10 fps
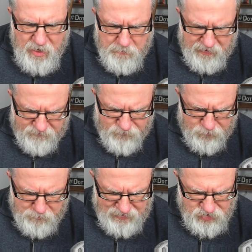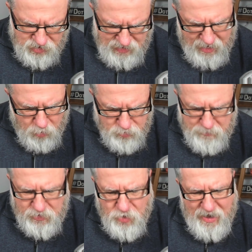But for instance, I always
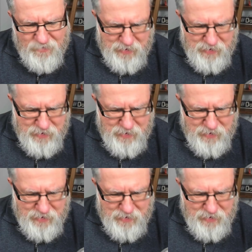make sure I have